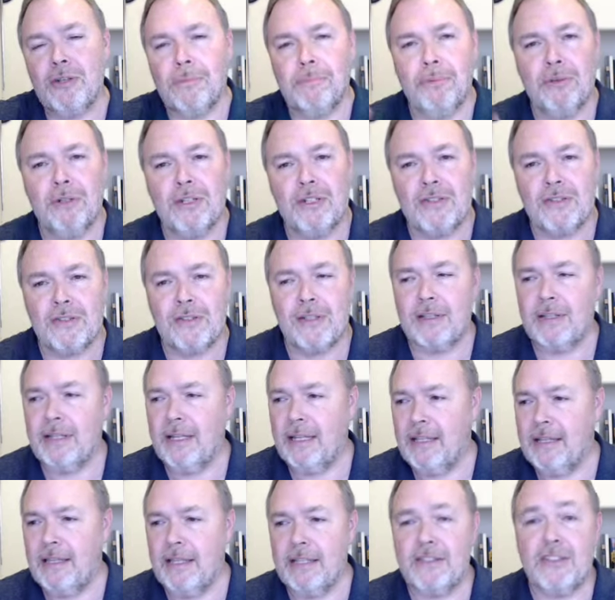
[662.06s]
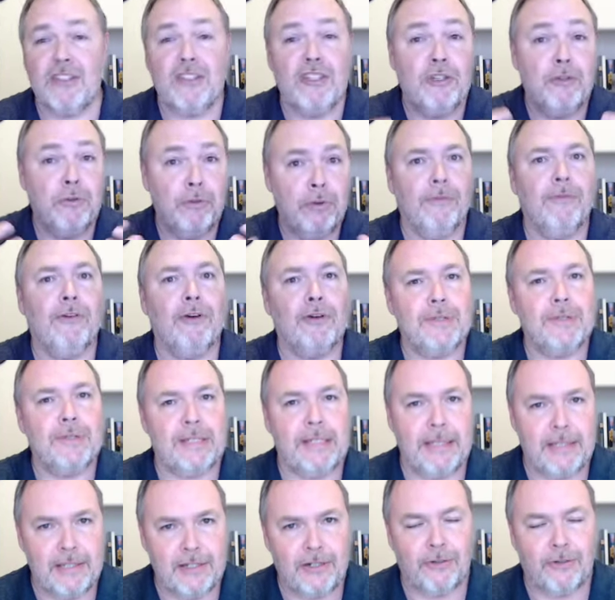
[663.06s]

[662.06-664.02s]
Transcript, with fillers: books in this universe he's